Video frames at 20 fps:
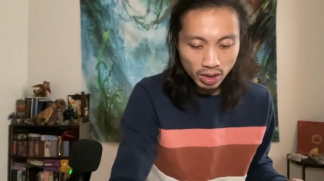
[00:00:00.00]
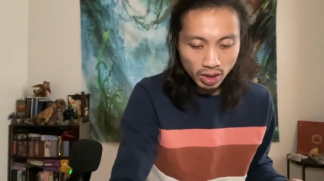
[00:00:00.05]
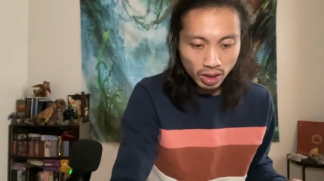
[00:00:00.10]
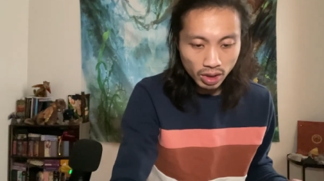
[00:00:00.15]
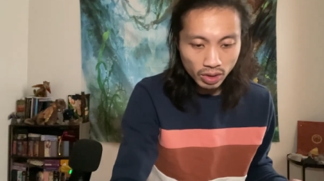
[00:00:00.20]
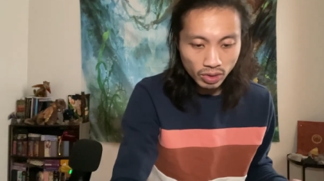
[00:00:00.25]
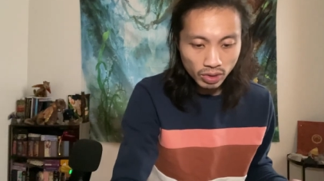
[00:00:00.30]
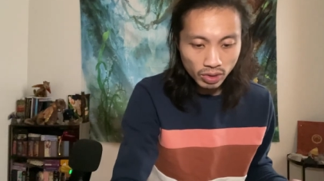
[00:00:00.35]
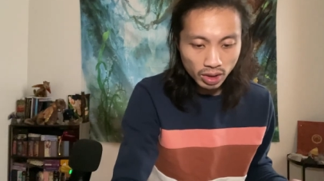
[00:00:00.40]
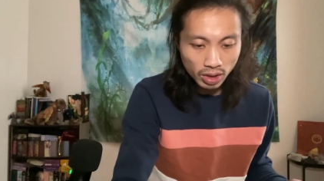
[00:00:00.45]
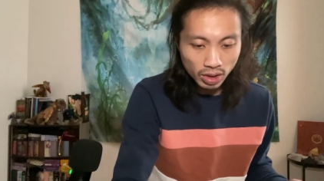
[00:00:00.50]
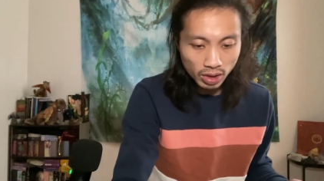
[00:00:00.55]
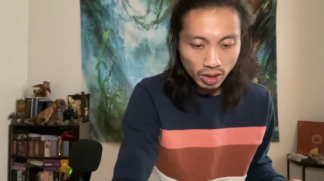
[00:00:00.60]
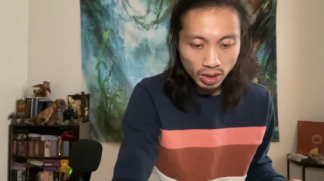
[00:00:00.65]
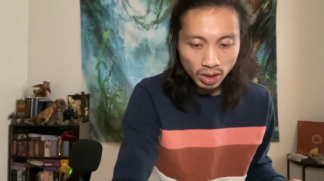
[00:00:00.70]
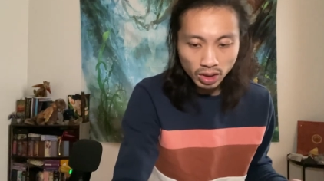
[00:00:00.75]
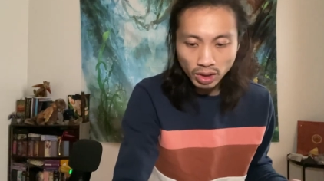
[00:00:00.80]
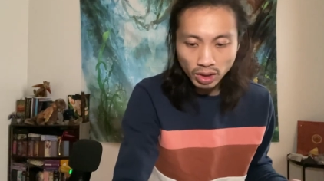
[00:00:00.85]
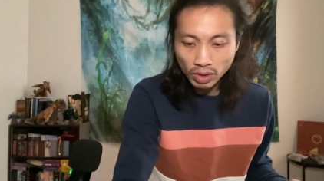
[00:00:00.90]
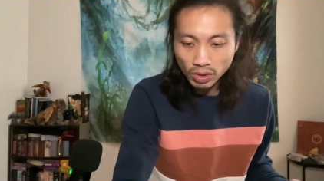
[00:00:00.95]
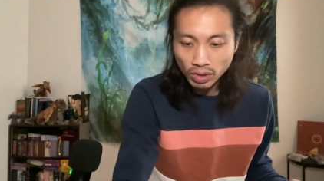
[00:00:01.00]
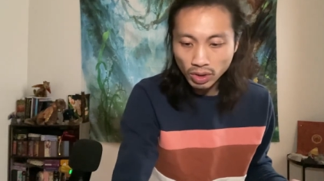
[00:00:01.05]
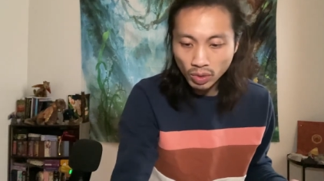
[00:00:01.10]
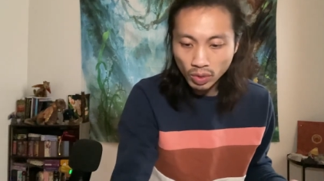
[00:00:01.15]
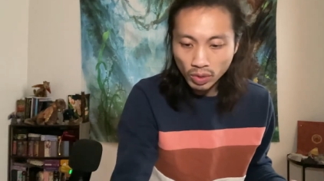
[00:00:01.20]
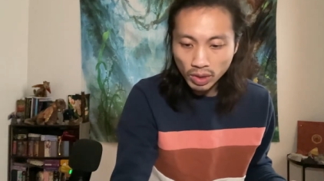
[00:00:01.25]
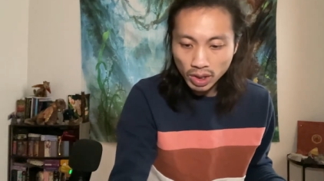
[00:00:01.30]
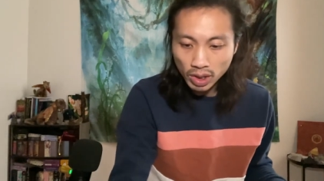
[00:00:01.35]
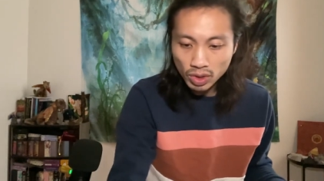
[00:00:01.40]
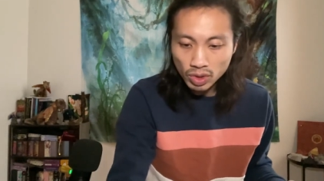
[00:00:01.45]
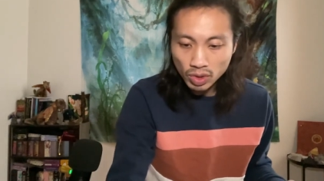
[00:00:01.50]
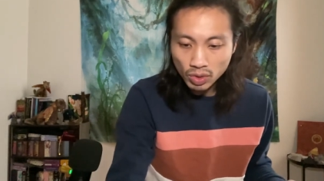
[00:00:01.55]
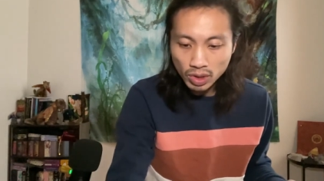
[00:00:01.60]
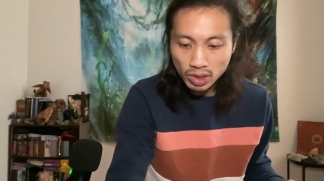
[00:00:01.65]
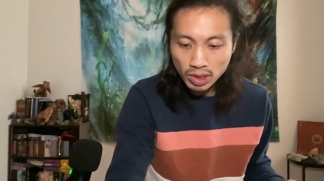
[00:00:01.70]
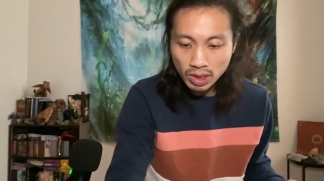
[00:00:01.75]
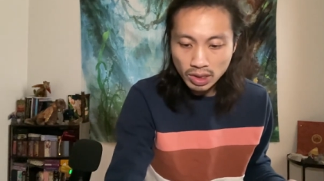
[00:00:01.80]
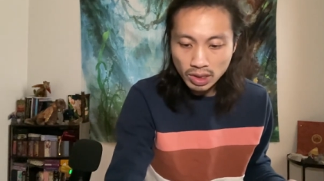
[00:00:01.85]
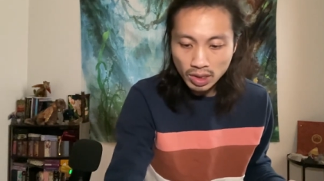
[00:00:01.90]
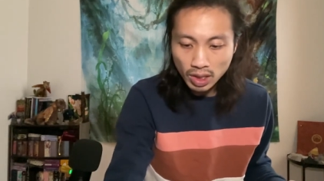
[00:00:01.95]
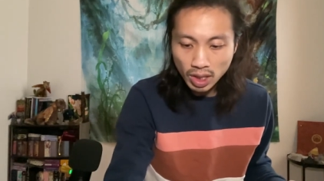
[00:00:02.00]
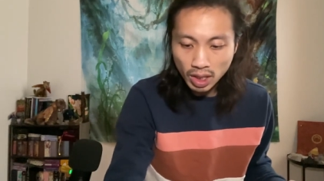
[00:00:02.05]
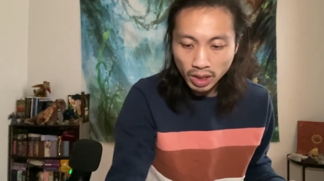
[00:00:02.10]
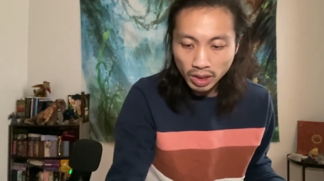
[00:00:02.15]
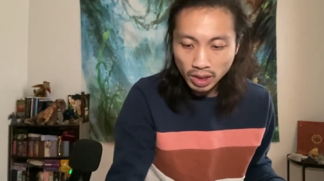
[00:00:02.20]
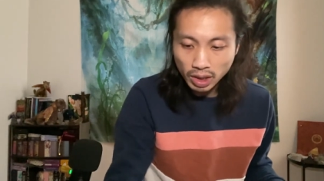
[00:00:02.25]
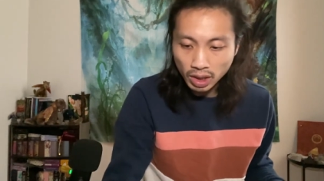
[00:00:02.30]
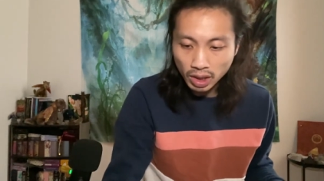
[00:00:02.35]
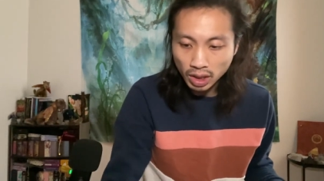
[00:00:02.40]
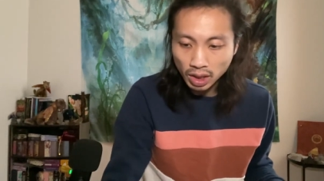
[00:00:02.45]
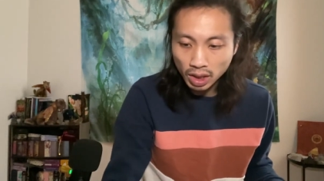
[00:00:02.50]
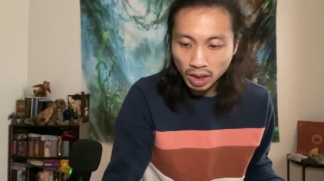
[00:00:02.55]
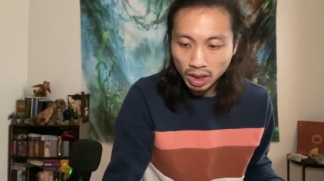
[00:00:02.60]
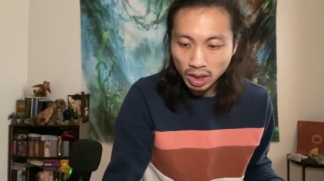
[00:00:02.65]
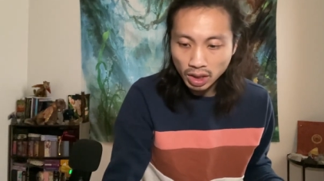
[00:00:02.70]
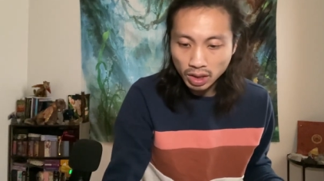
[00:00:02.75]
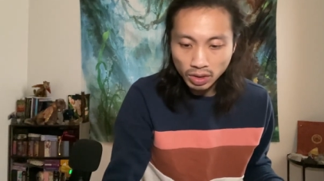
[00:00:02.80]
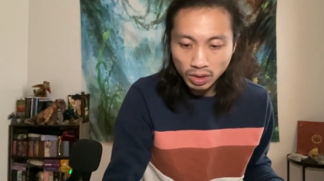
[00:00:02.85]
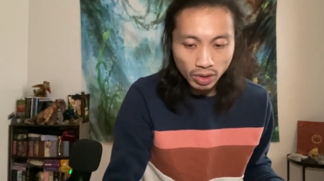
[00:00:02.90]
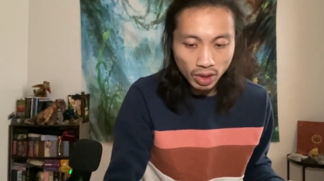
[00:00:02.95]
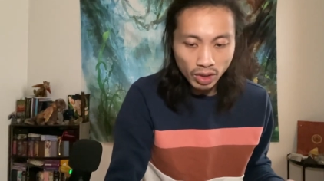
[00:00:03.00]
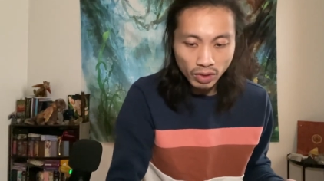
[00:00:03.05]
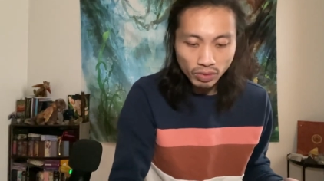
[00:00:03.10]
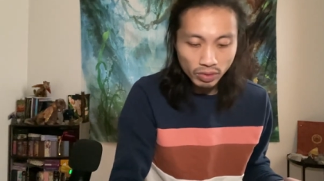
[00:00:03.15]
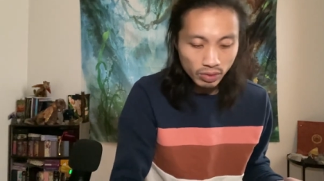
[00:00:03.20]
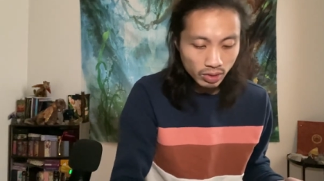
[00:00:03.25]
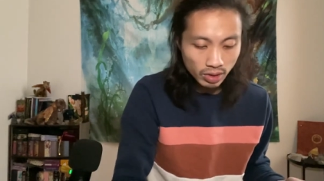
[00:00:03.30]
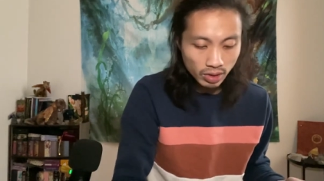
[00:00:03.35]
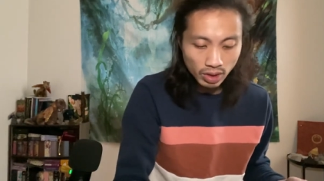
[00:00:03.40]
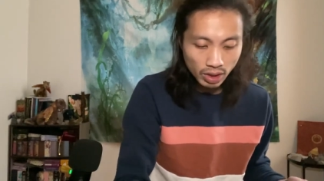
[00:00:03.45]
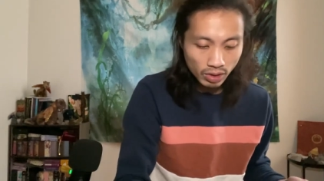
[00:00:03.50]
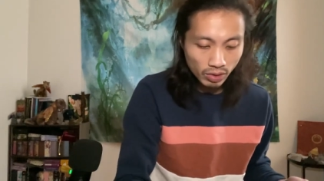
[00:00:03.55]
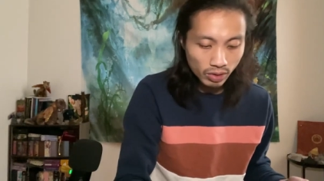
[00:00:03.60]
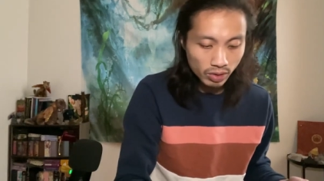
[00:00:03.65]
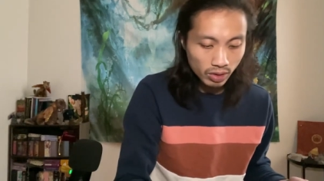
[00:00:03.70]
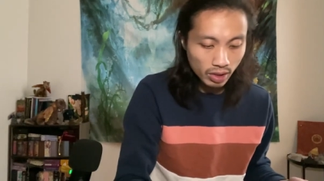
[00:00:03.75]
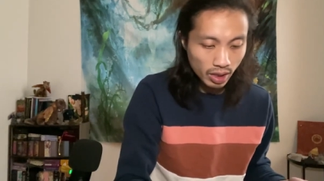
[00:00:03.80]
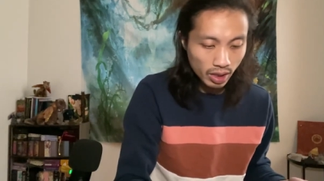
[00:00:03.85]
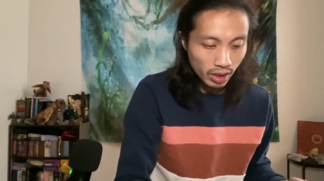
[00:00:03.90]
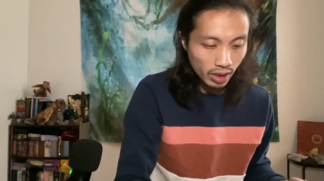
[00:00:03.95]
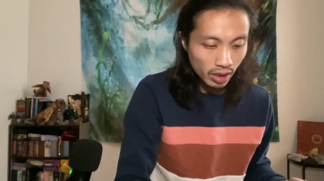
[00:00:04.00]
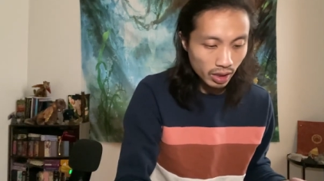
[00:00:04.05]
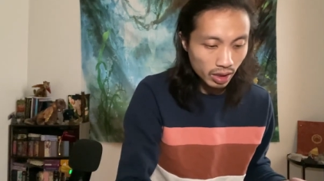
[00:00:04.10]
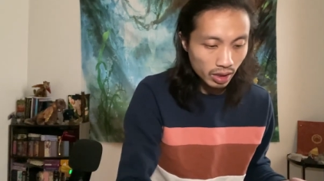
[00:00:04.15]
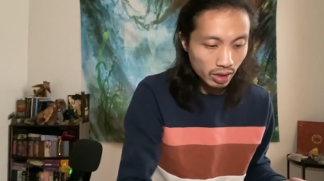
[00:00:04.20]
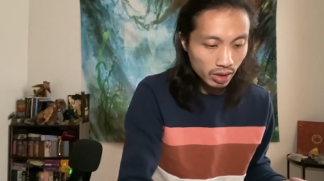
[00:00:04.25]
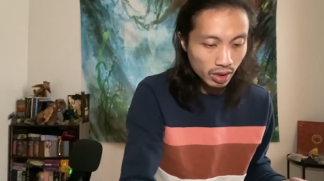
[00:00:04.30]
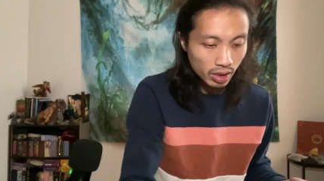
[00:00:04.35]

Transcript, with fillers: I don't uh, no, the Queen of Swords is not here. No, no, not here.